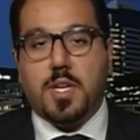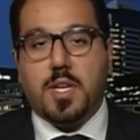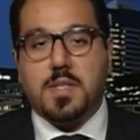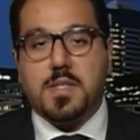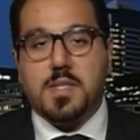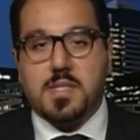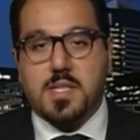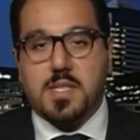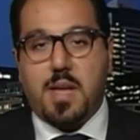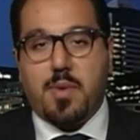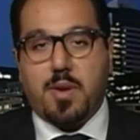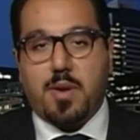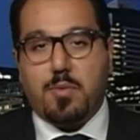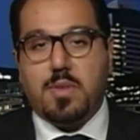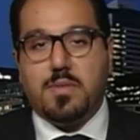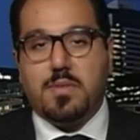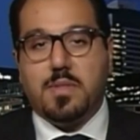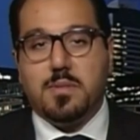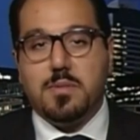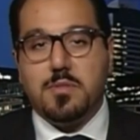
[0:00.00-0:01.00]
its Islamic
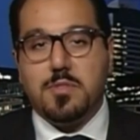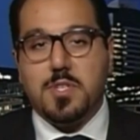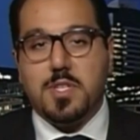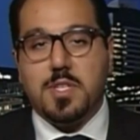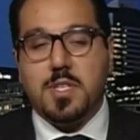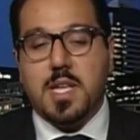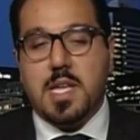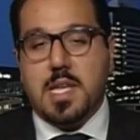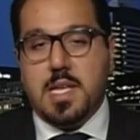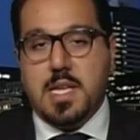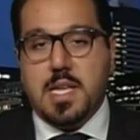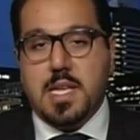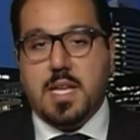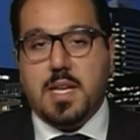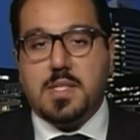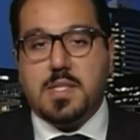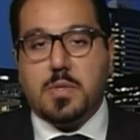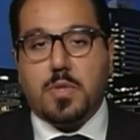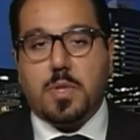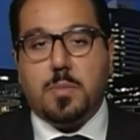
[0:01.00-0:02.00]
revolution. It
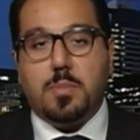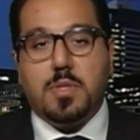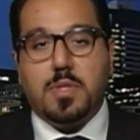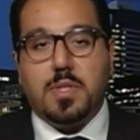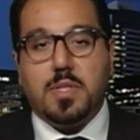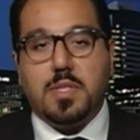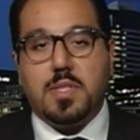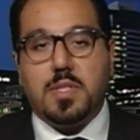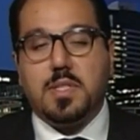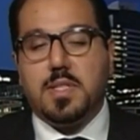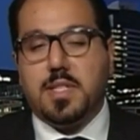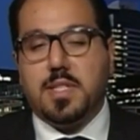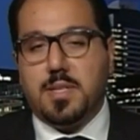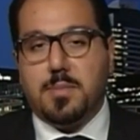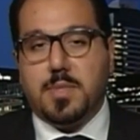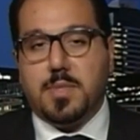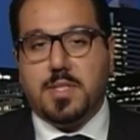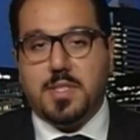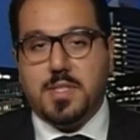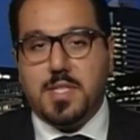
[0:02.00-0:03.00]
is going to politically
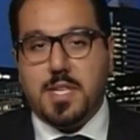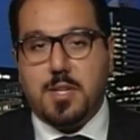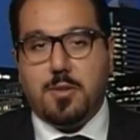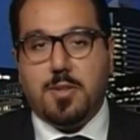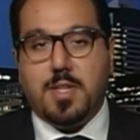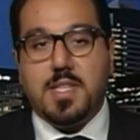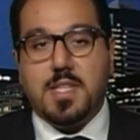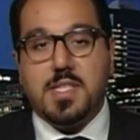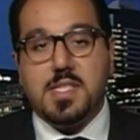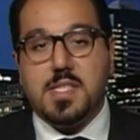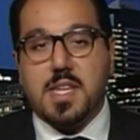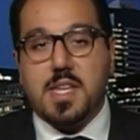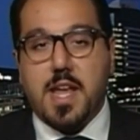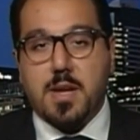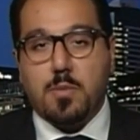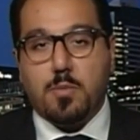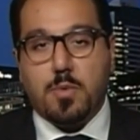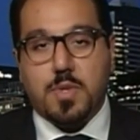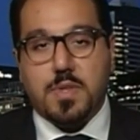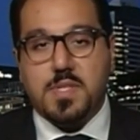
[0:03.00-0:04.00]
and militarily
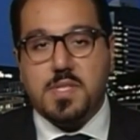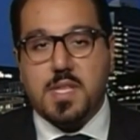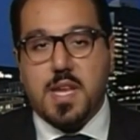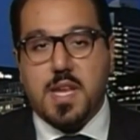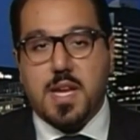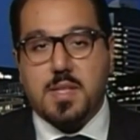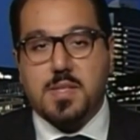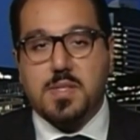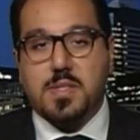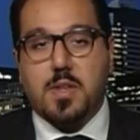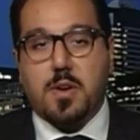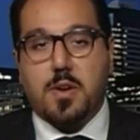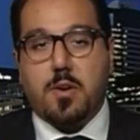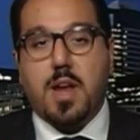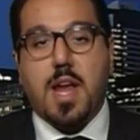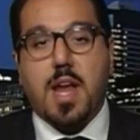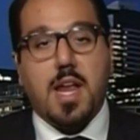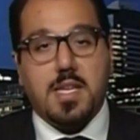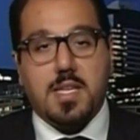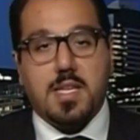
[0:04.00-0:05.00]
stand with states that
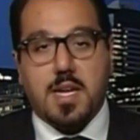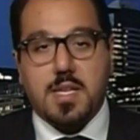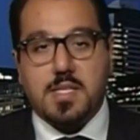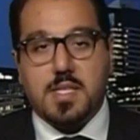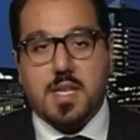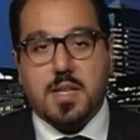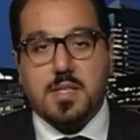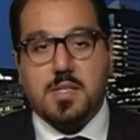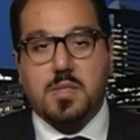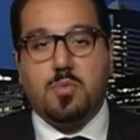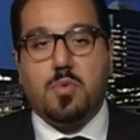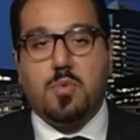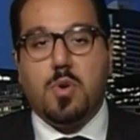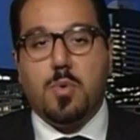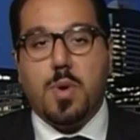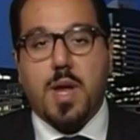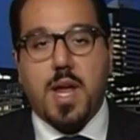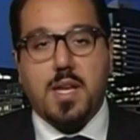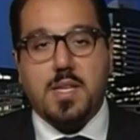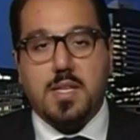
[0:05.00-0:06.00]
are anti-status
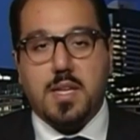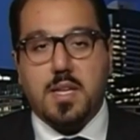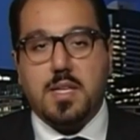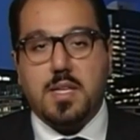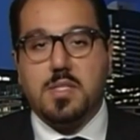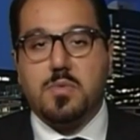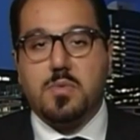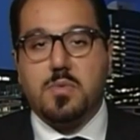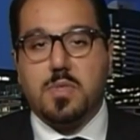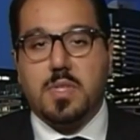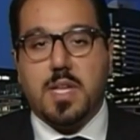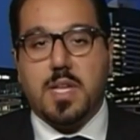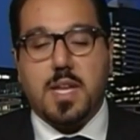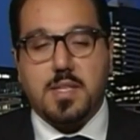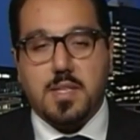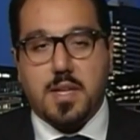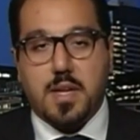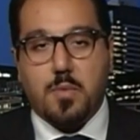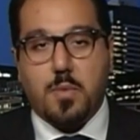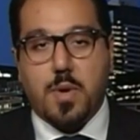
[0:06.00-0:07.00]
quo, anti-Israel,
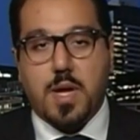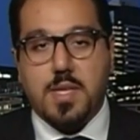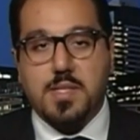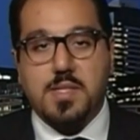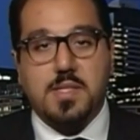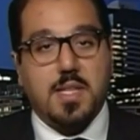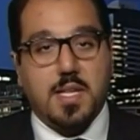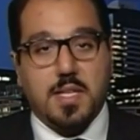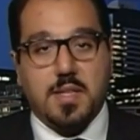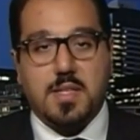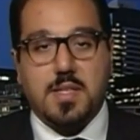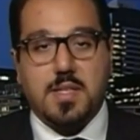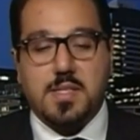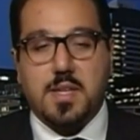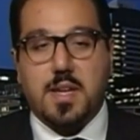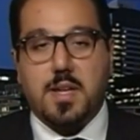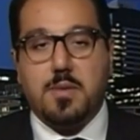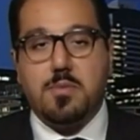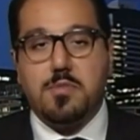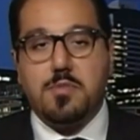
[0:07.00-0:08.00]
anti-West, like the
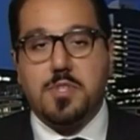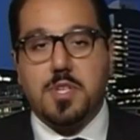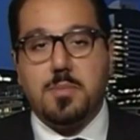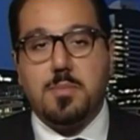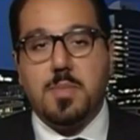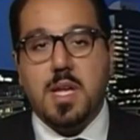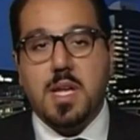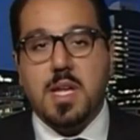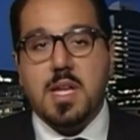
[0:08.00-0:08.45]
Assad regime,